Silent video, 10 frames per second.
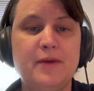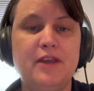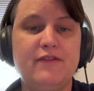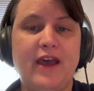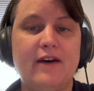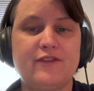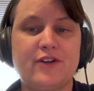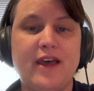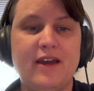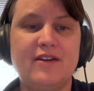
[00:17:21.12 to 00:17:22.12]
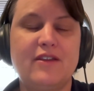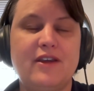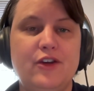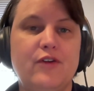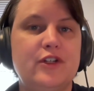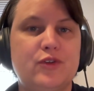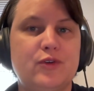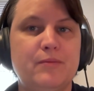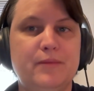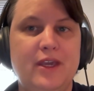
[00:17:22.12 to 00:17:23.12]
If after that, then you're in
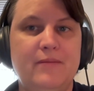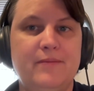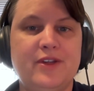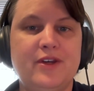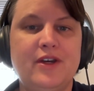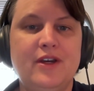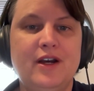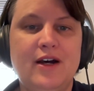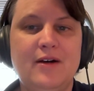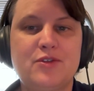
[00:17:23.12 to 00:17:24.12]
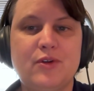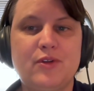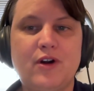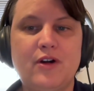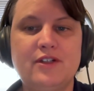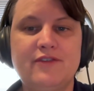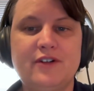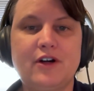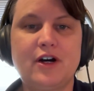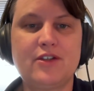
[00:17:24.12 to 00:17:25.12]
Group B. So there are
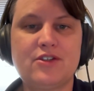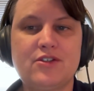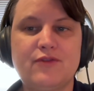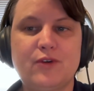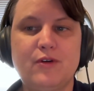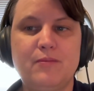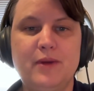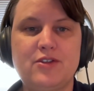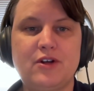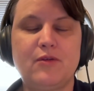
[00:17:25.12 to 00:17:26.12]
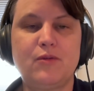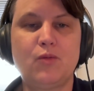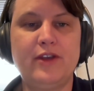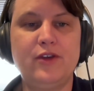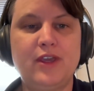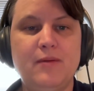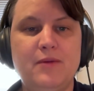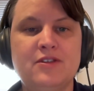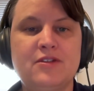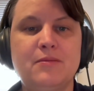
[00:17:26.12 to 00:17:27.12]
different costs based on when you came
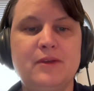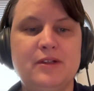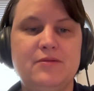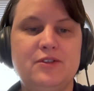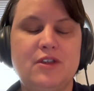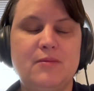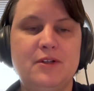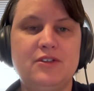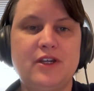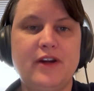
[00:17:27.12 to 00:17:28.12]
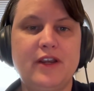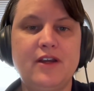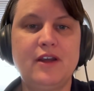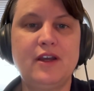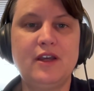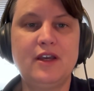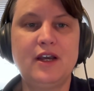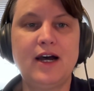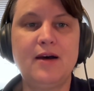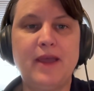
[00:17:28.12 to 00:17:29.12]
into the military.
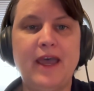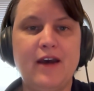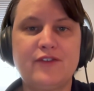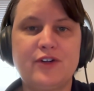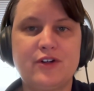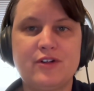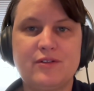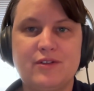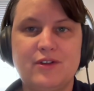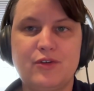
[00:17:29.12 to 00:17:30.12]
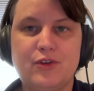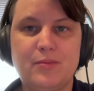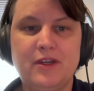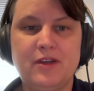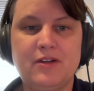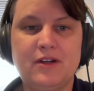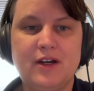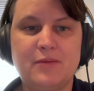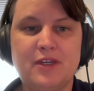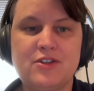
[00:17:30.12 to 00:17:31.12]
After the grouping
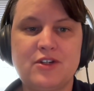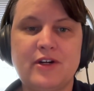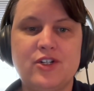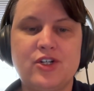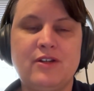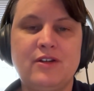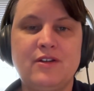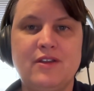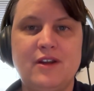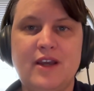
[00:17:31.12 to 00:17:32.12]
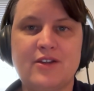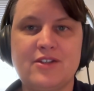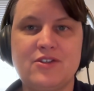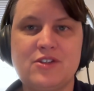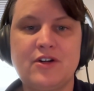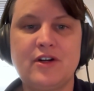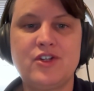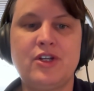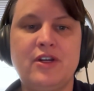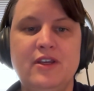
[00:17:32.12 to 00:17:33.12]
consideration, the next
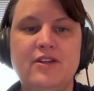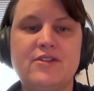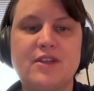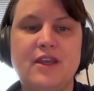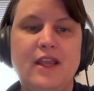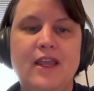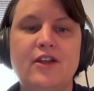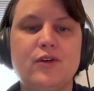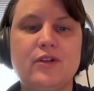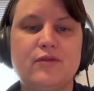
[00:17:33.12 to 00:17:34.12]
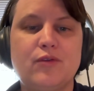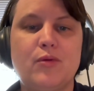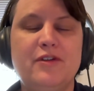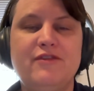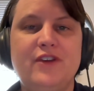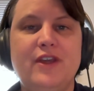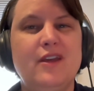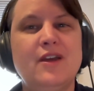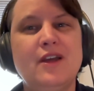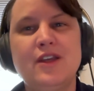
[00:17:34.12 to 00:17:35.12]
consideration is an annual enrollment
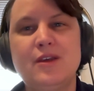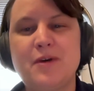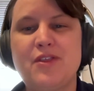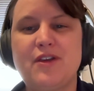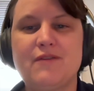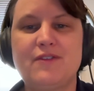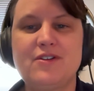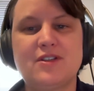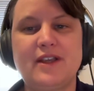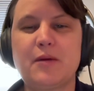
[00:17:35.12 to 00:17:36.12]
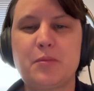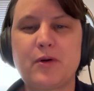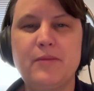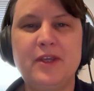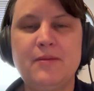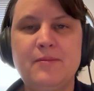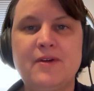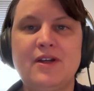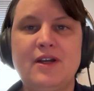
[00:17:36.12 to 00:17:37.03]
fee. You might think of this like a premium.